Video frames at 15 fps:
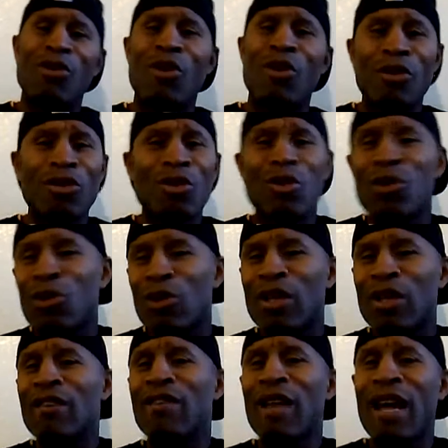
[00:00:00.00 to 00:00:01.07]
Go to school,
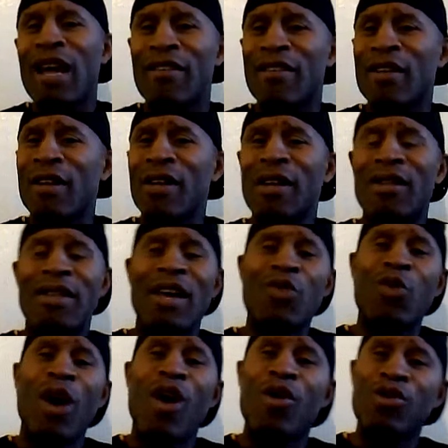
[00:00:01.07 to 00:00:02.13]
live life.
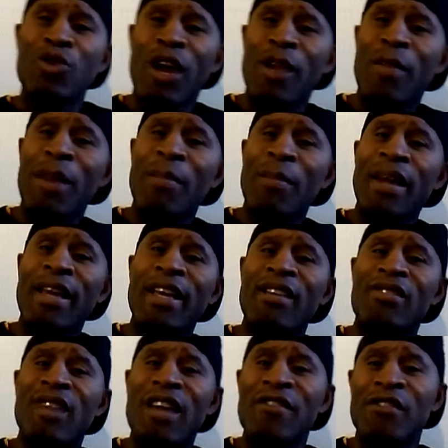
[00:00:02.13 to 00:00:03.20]
That's why I was trying to make my
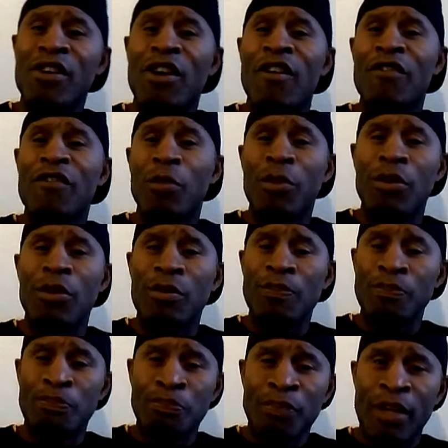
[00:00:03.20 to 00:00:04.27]
kids' life comfortable
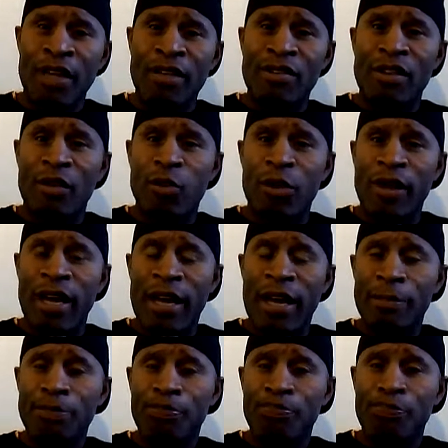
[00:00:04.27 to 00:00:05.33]
and stuff like that.